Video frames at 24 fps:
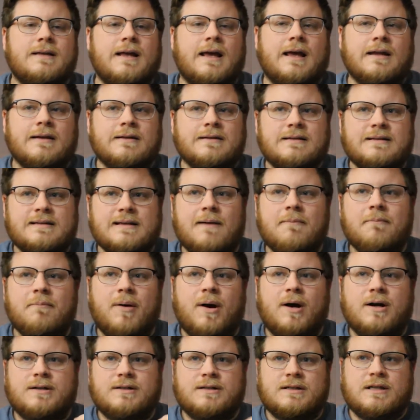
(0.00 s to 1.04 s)
in some
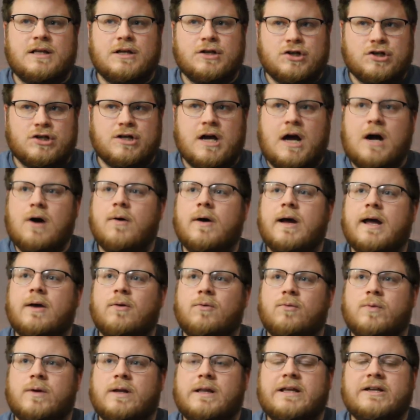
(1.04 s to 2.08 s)
parts of the show, it
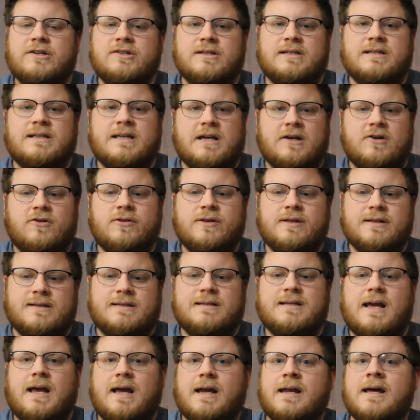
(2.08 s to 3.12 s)
really just killed the
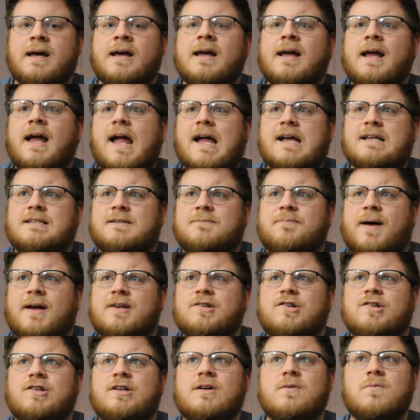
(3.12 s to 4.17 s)
scene,
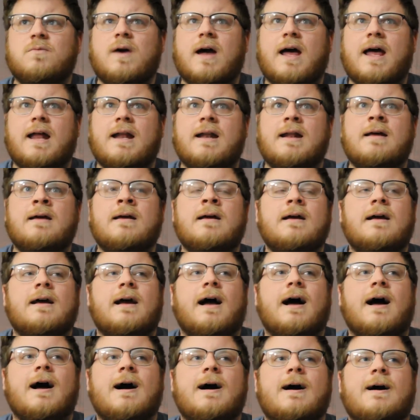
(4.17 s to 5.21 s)
especially when,
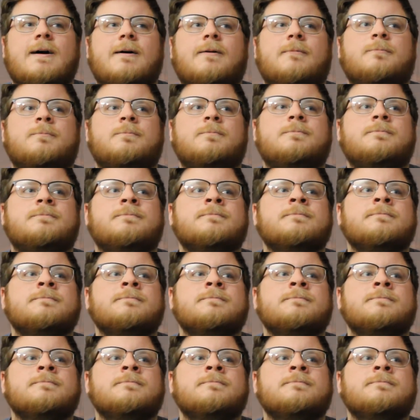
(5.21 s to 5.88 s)
um,